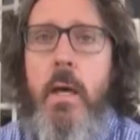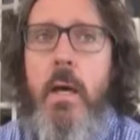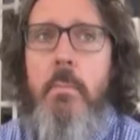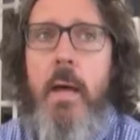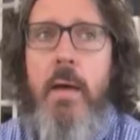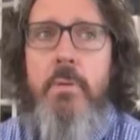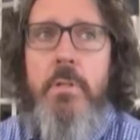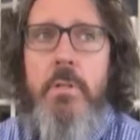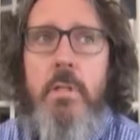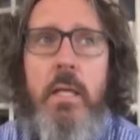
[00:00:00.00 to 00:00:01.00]
having
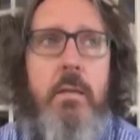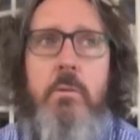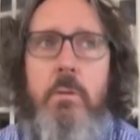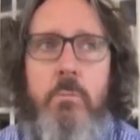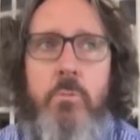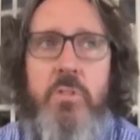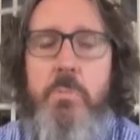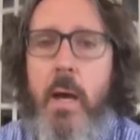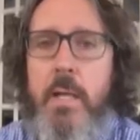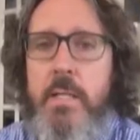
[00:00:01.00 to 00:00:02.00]
to
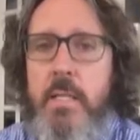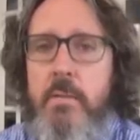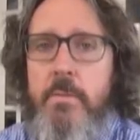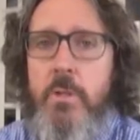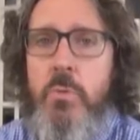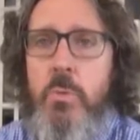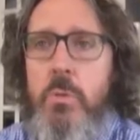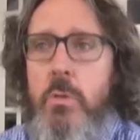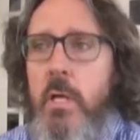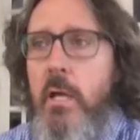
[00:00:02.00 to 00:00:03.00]
respond to
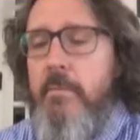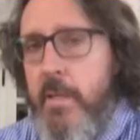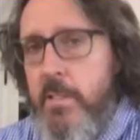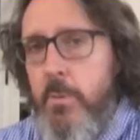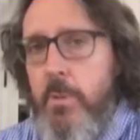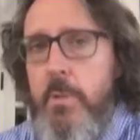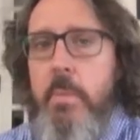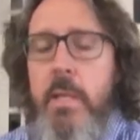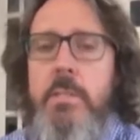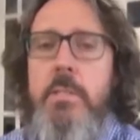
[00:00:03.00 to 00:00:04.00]
individual Facebook
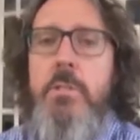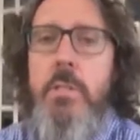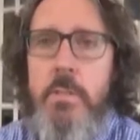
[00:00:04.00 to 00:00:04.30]
messages,